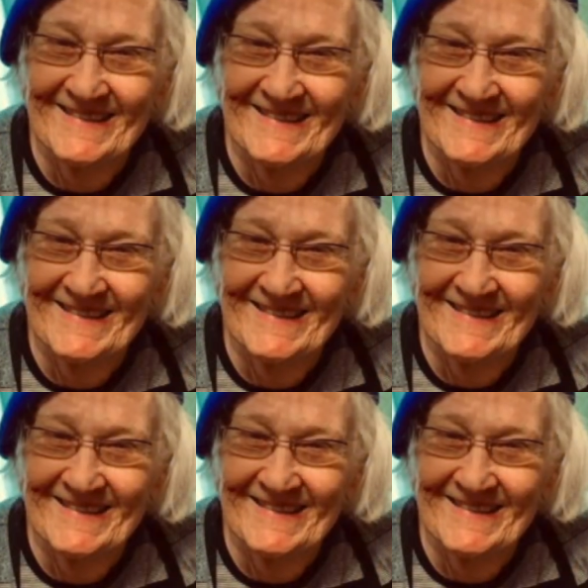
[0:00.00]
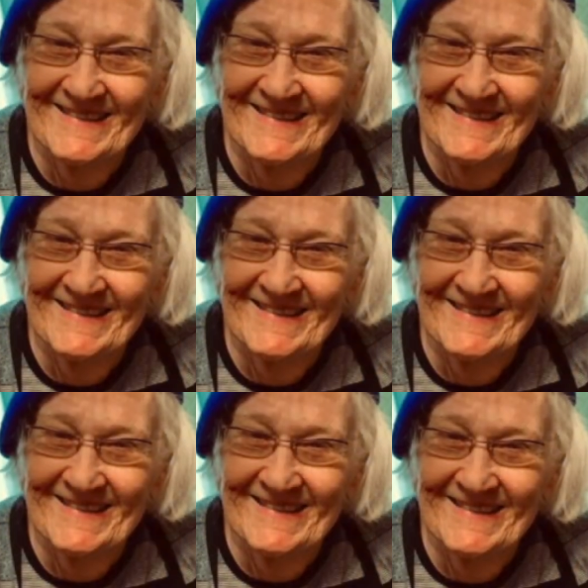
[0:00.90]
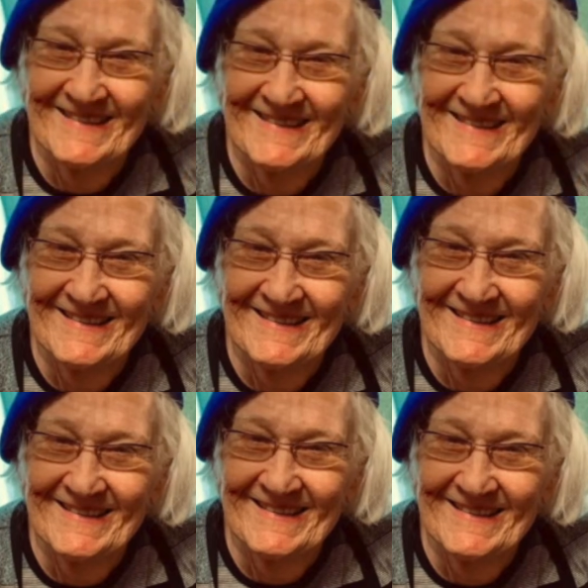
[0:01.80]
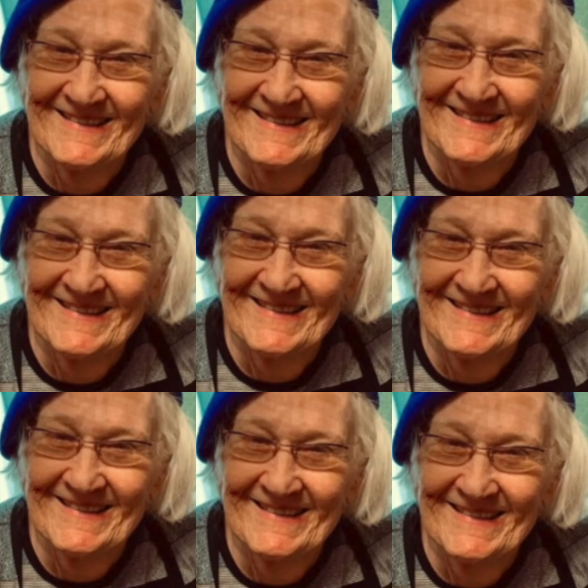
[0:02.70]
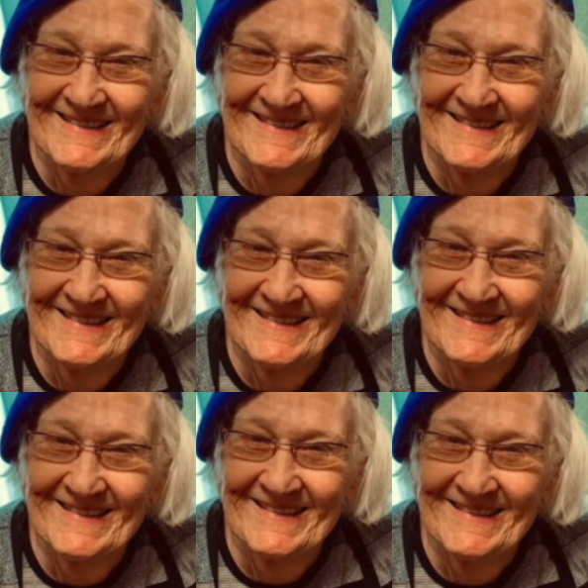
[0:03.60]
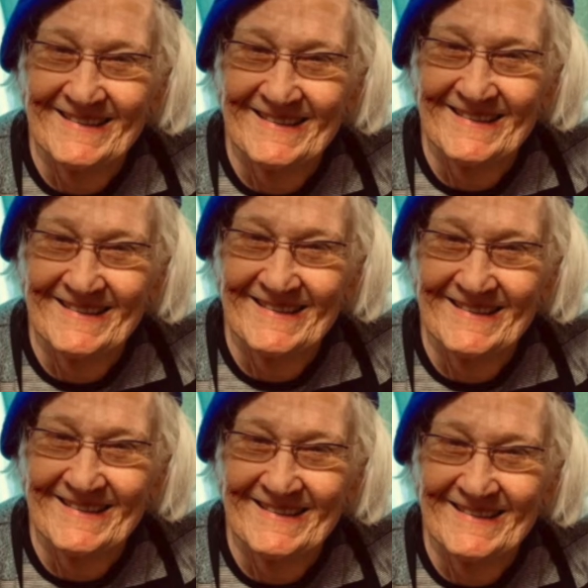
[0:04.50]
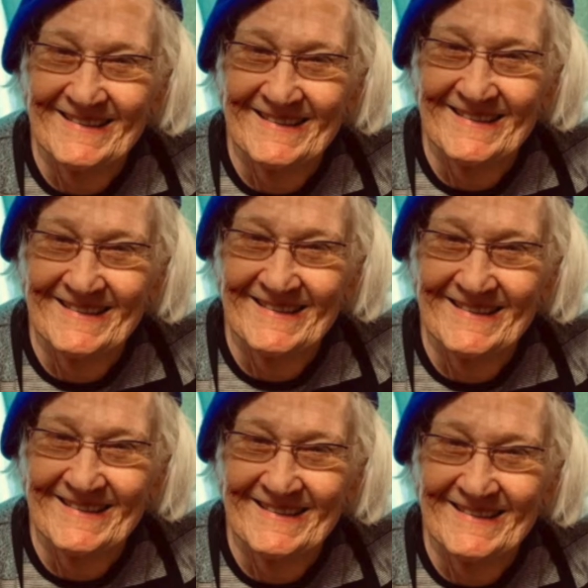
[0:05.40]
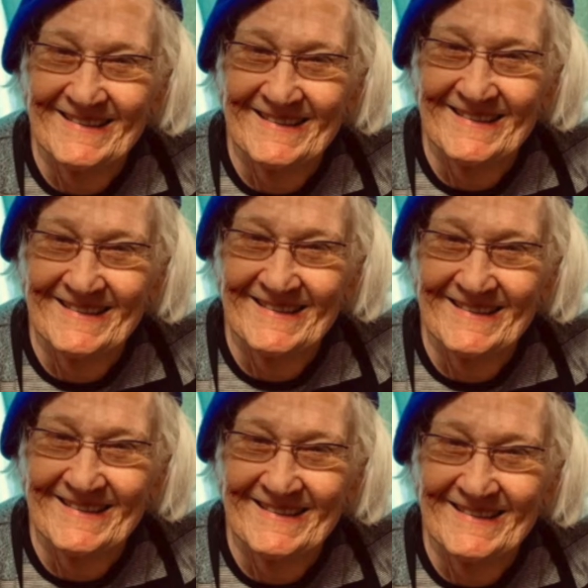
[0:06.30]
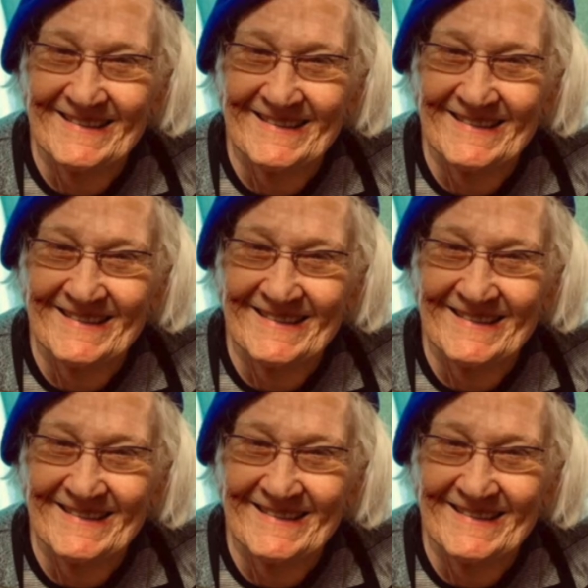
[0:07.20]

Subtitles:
(silence)